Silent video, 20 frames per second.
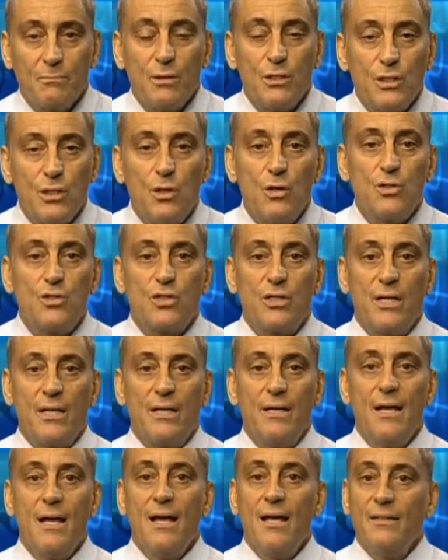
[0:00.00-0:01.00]
But
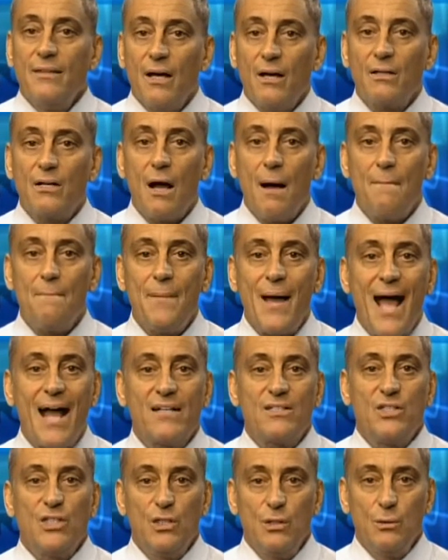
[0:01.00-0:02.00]
usually they'll come
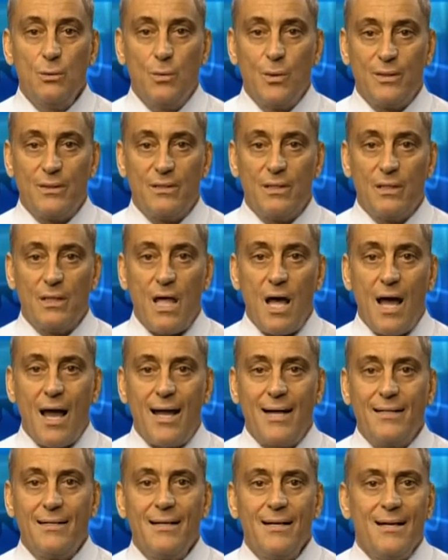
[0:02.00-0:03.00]
back to you with the
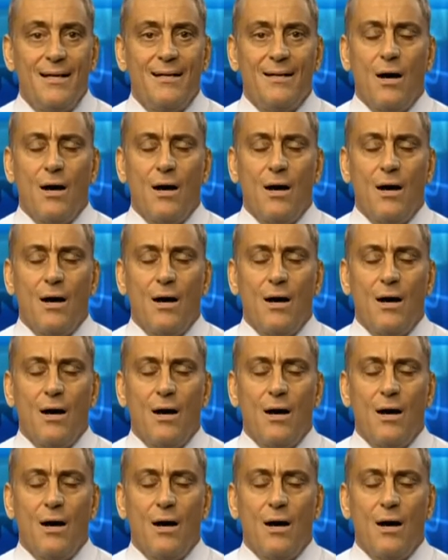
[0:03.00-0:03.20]
line,